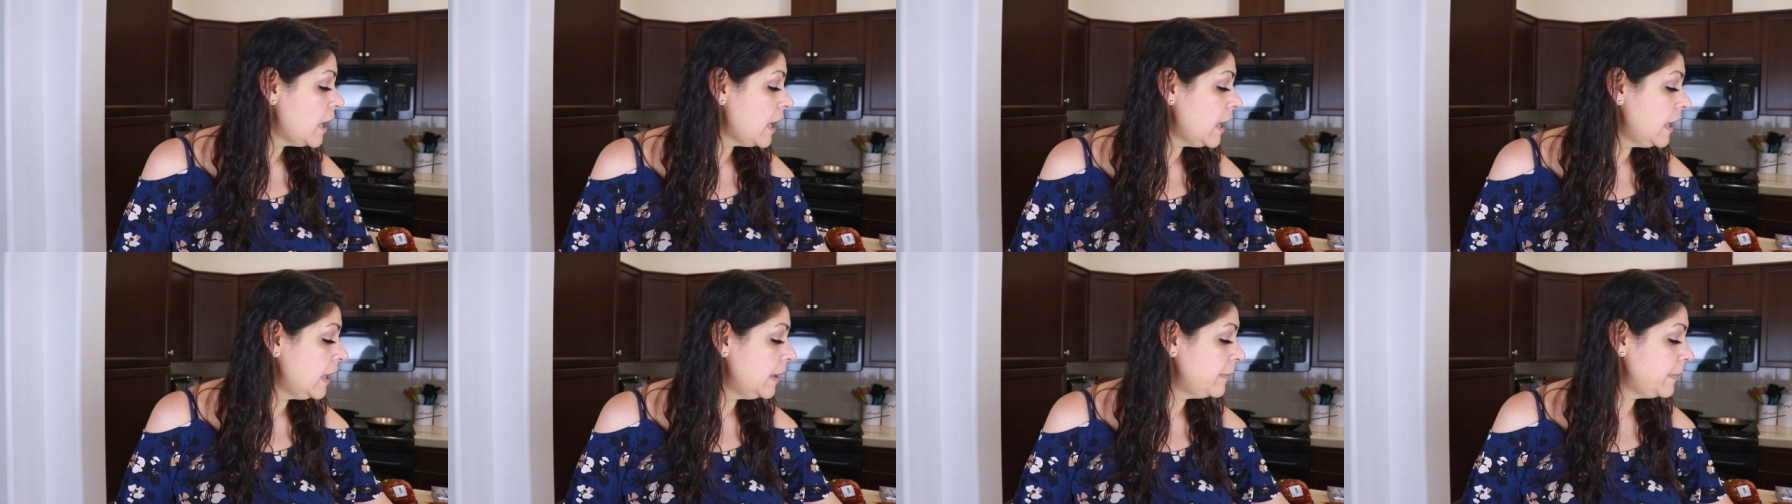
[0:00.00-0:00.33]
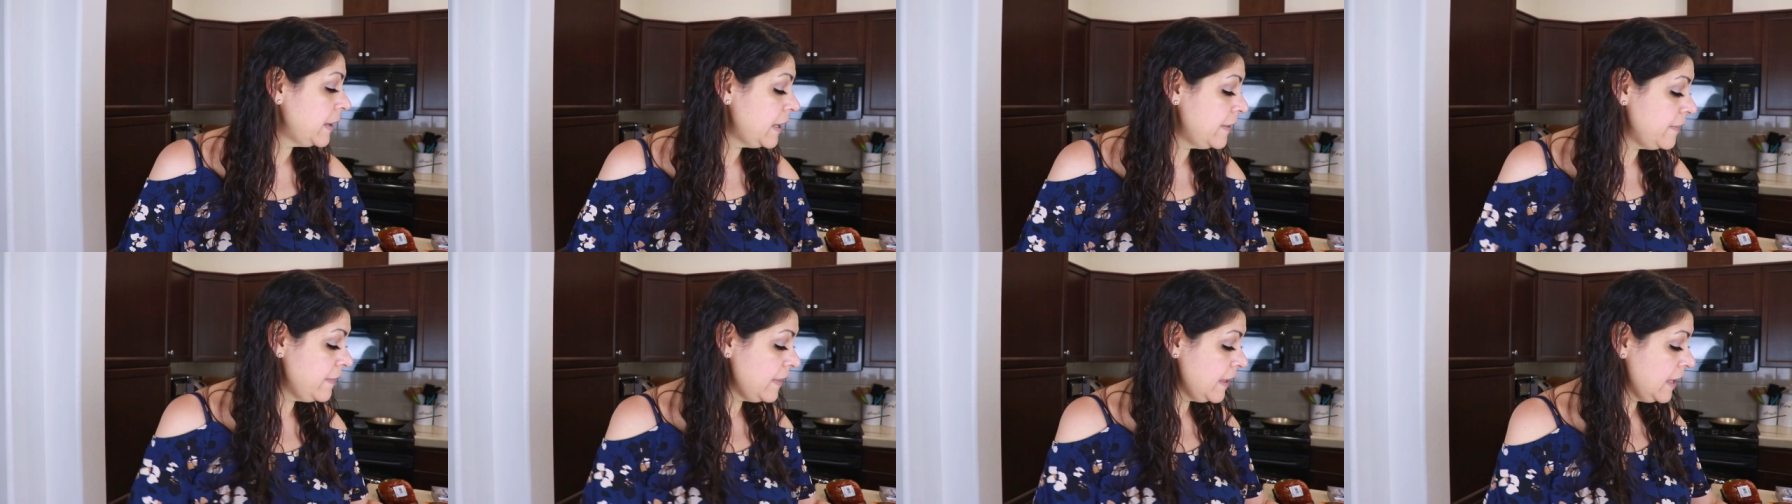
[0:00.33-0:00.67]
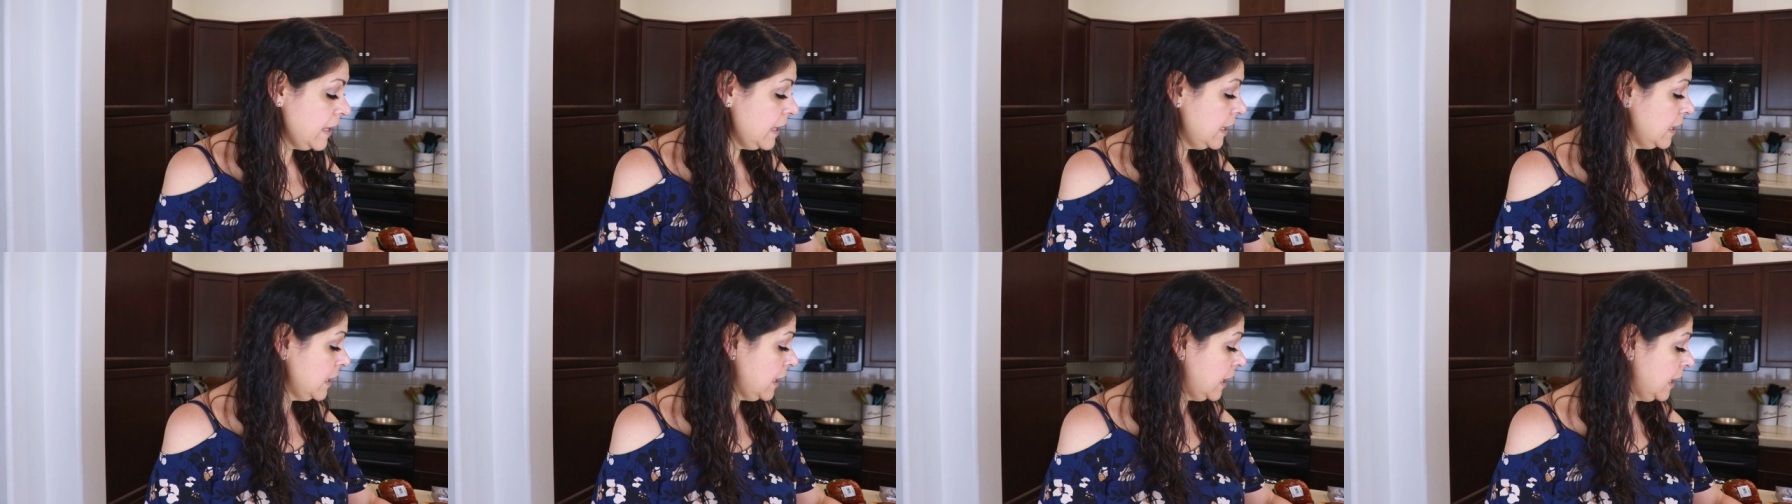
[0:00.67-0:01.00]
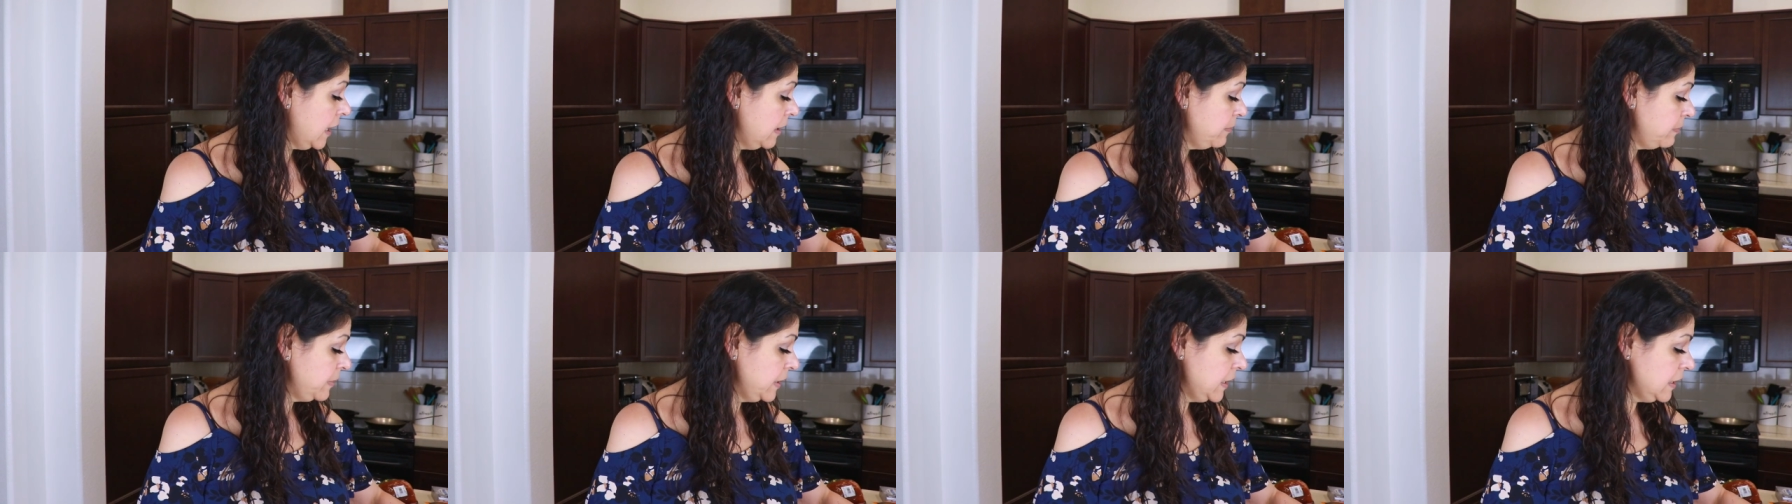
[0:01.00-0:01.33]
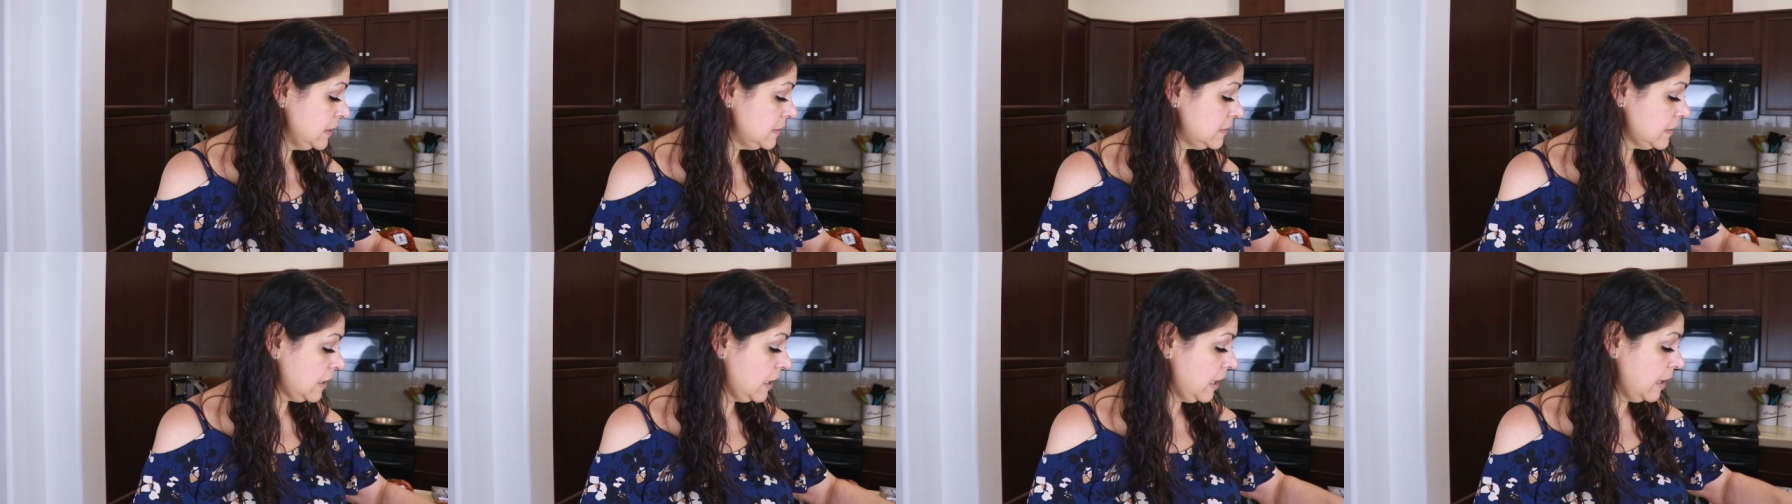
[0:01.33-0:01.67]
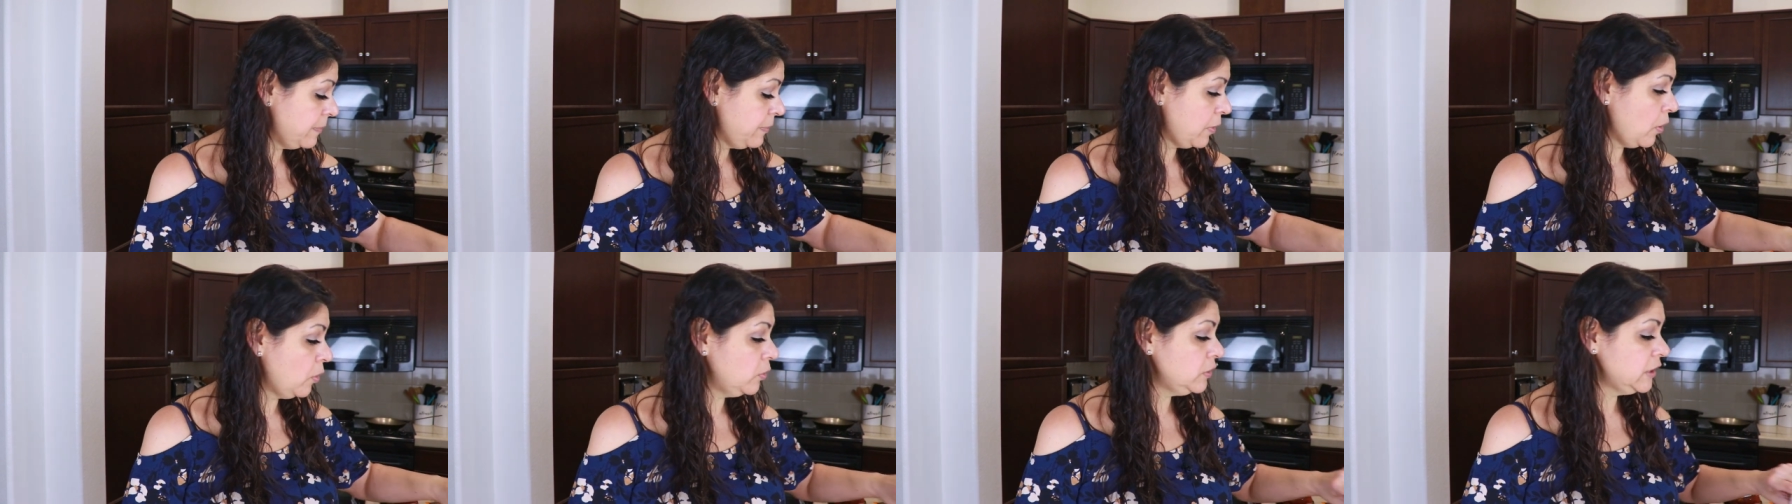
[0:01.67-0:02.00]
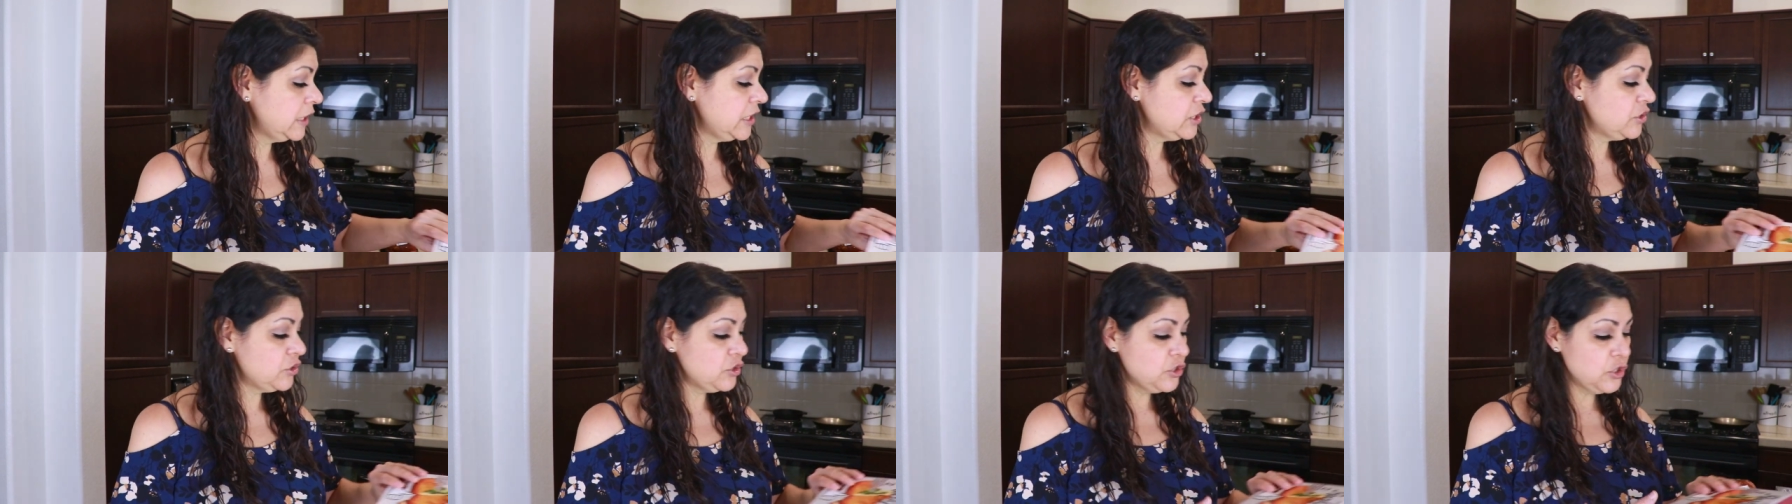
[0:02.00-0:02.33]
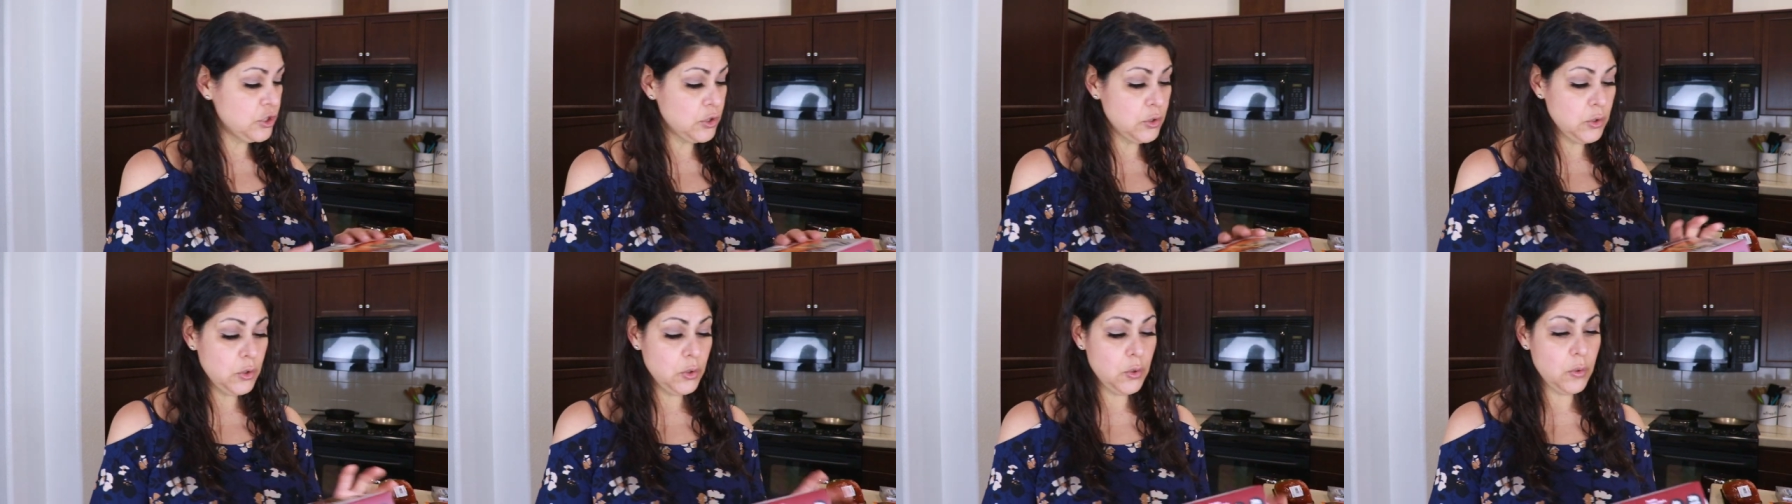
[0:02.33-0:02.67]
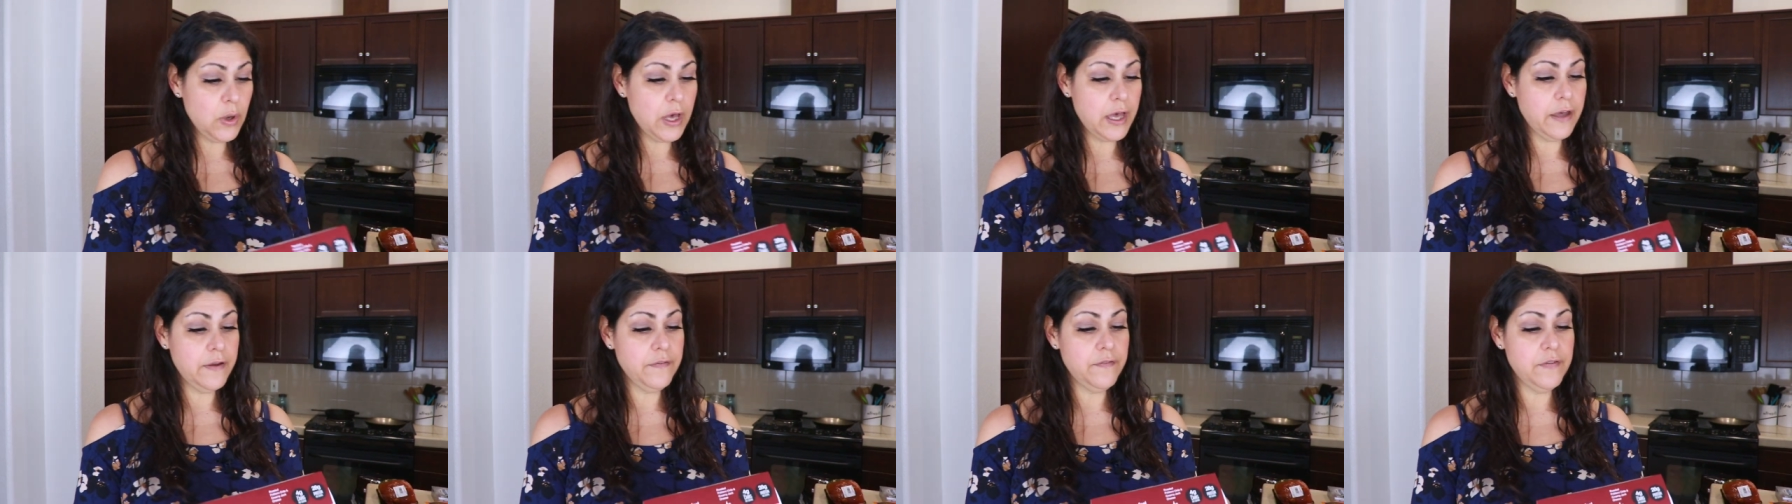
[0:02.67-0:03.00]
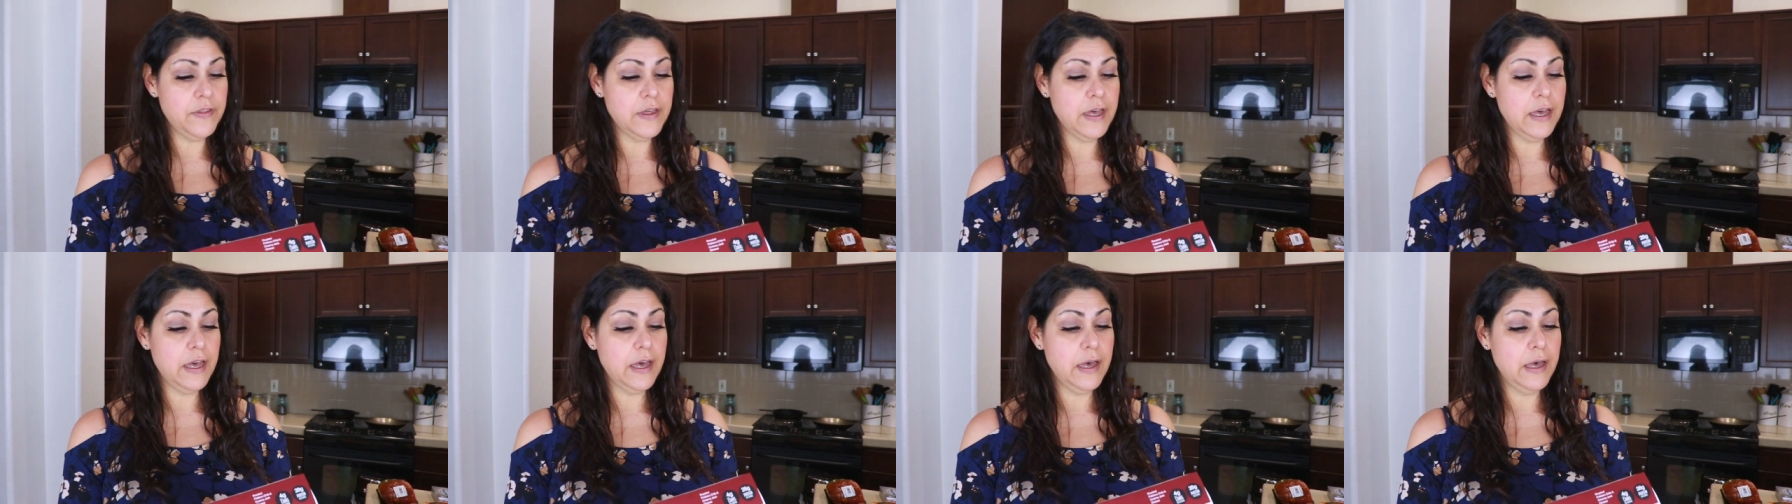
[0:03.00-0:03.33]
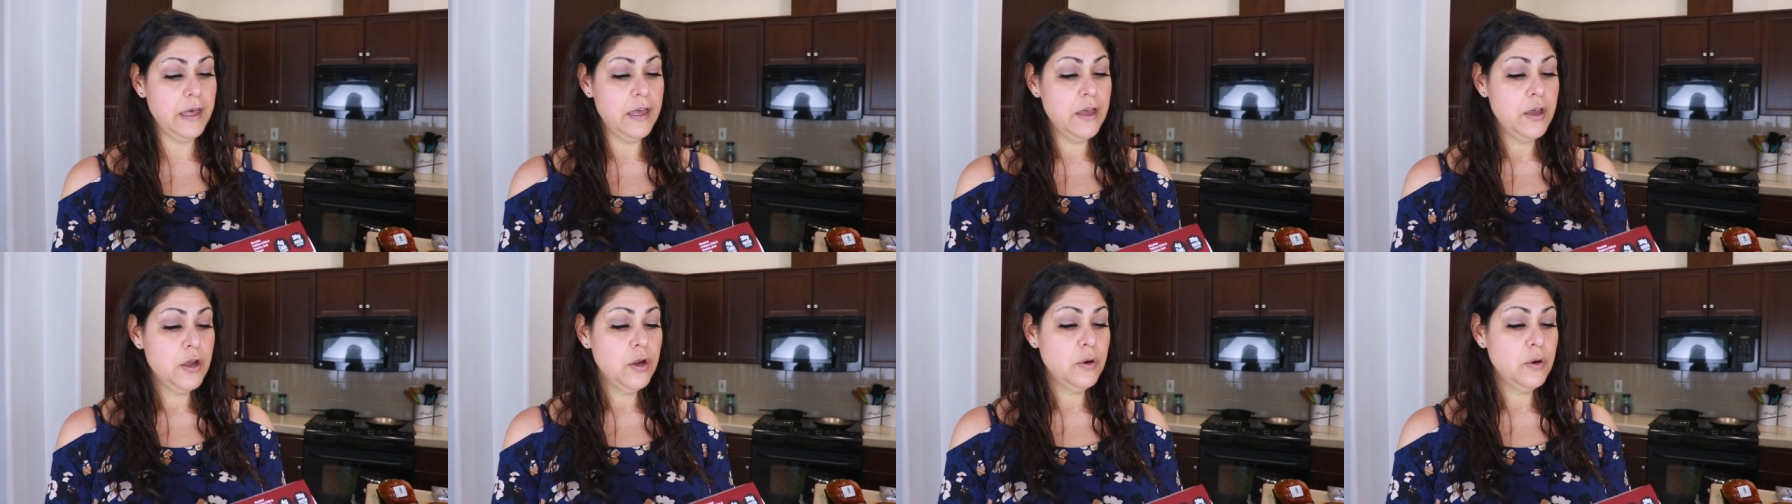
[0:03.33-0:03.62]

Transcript: Um, and then I picked up only two of the